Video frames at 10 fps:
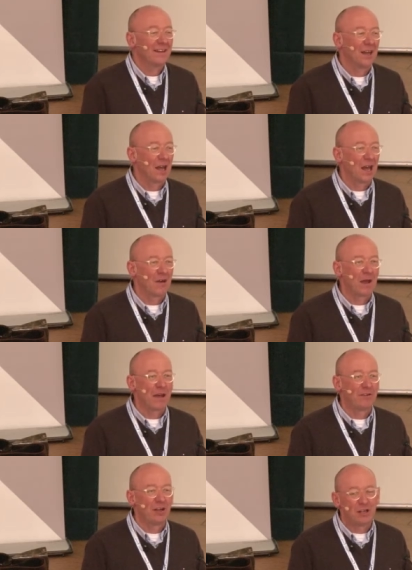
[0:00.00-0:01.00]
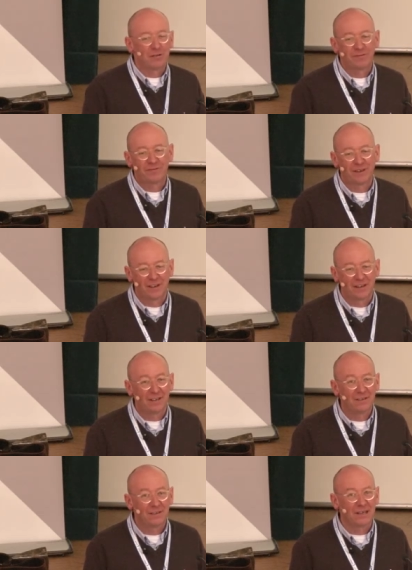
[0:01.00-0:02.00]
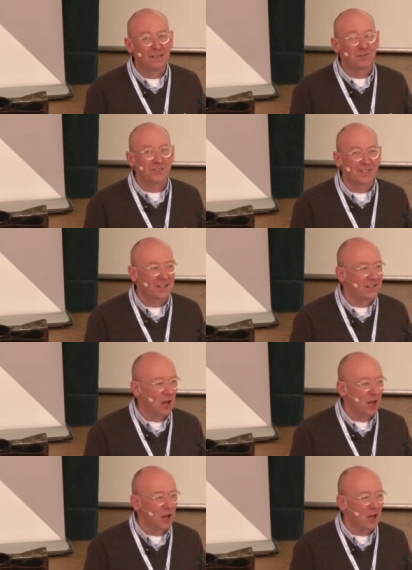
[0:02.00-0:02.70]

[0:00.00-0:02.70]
Uh, we have a lot of uh, interesting